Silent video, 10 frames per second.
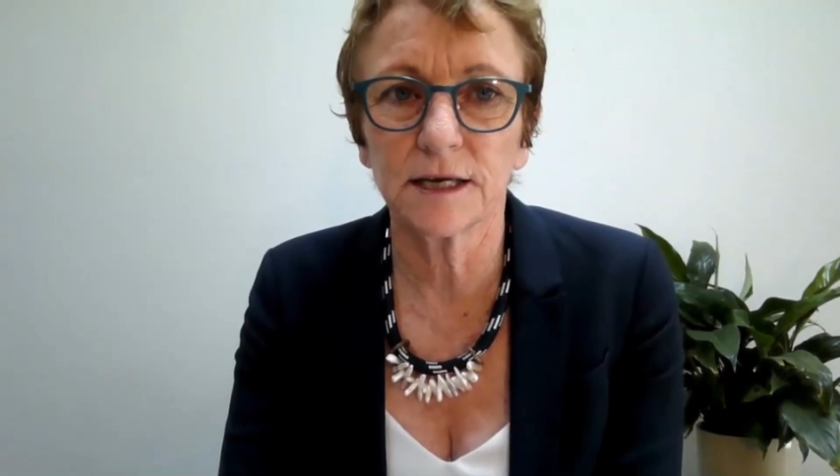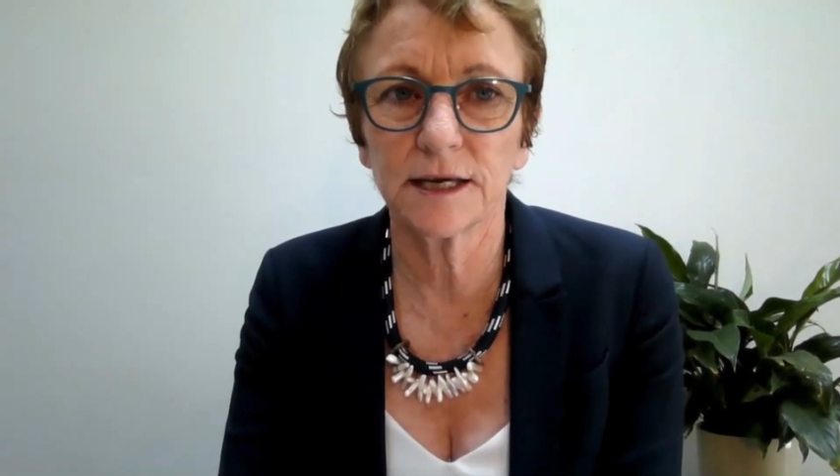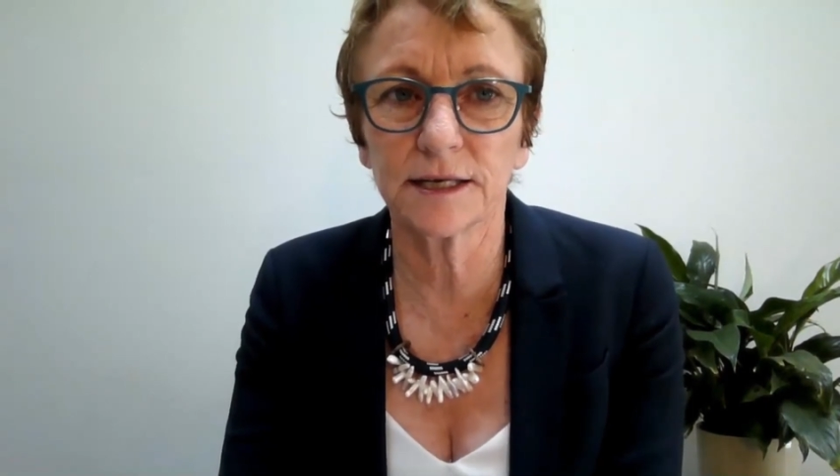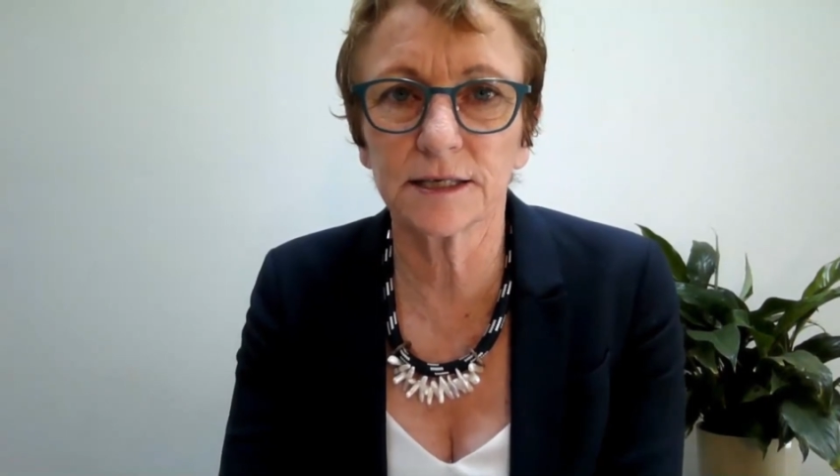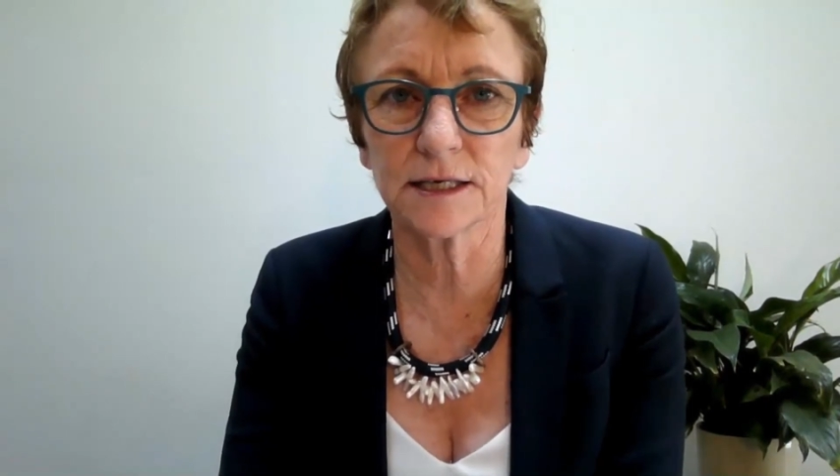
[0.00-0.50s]

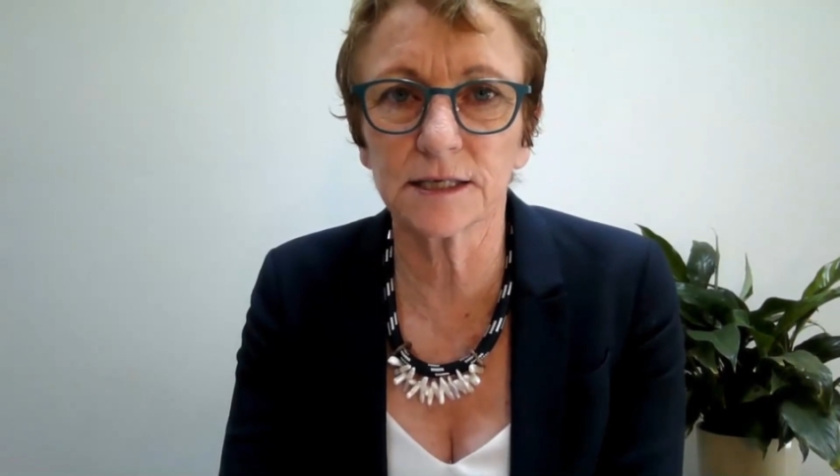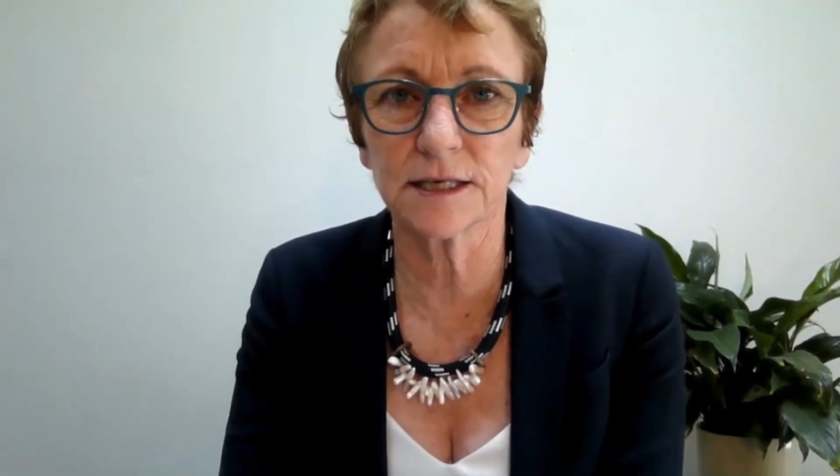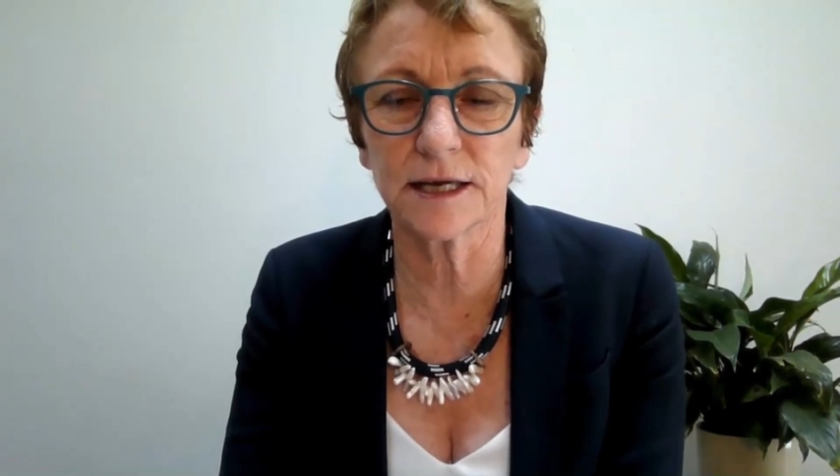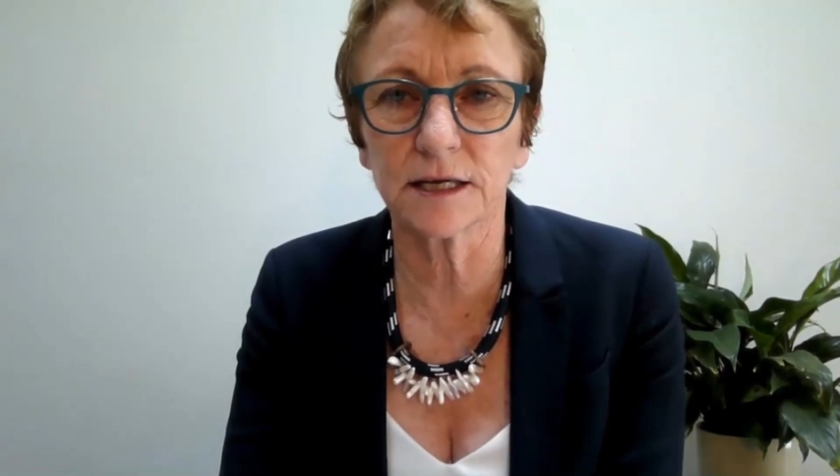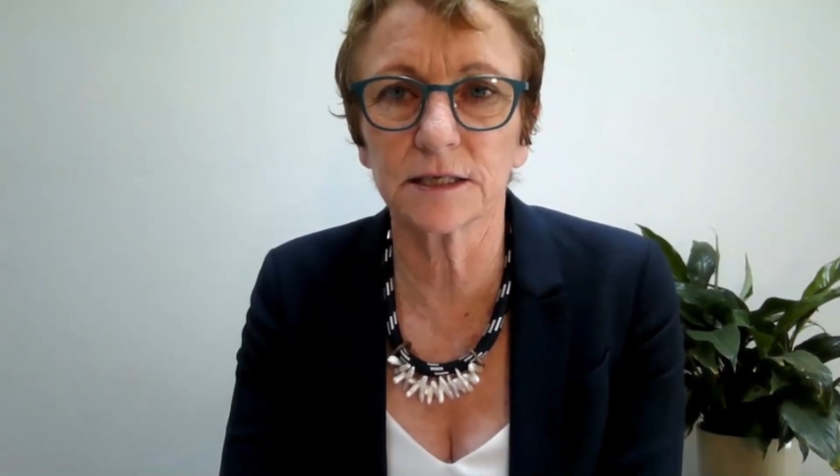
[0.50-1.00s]
It does
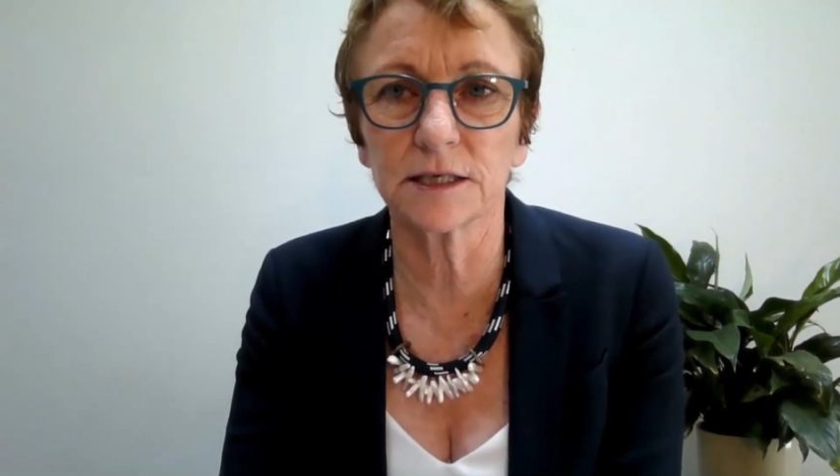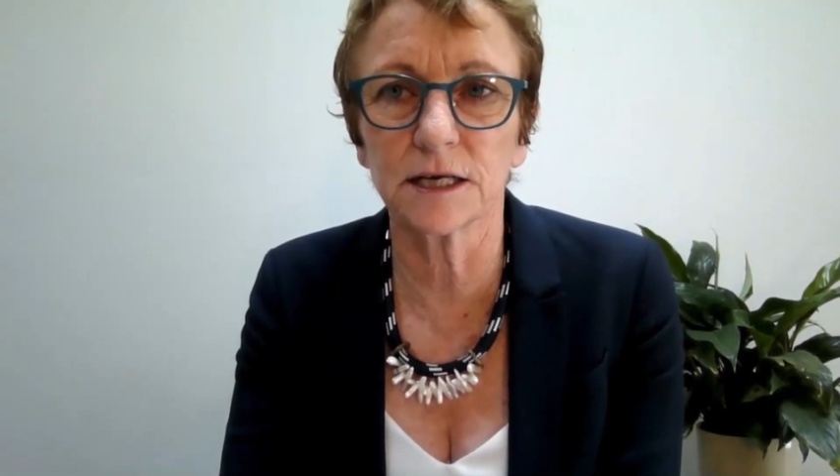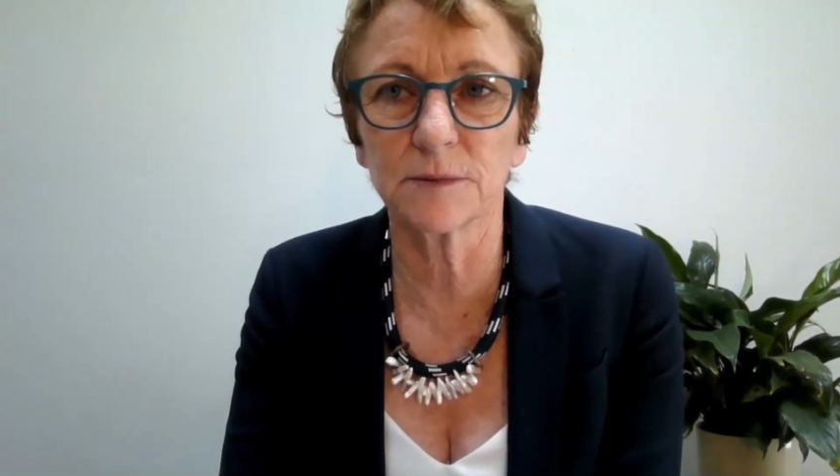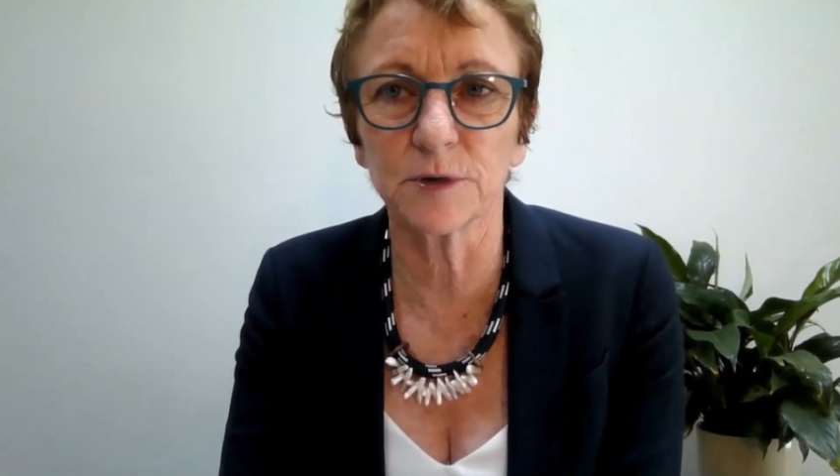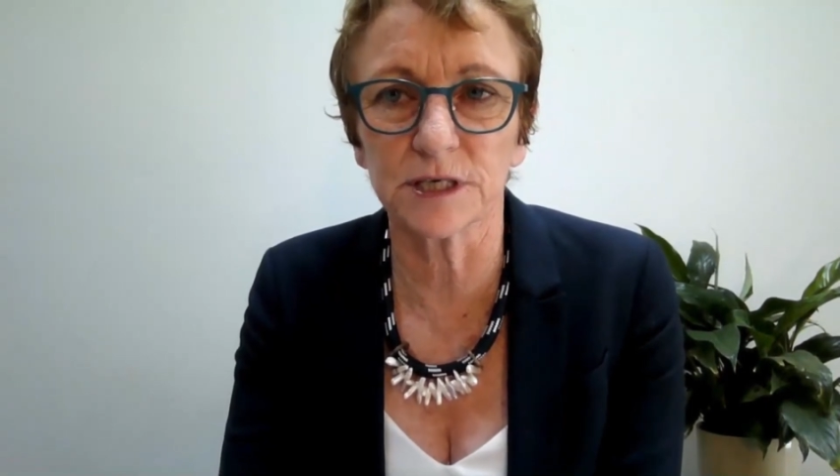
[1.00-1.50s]
take a
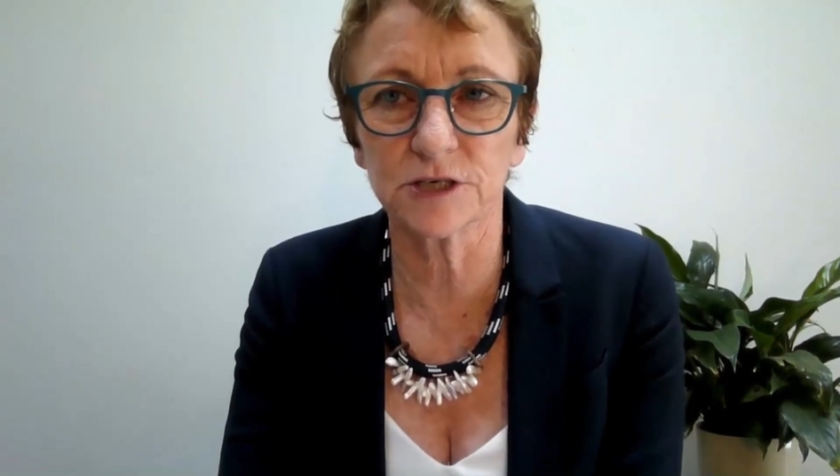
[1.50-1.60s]
deliberate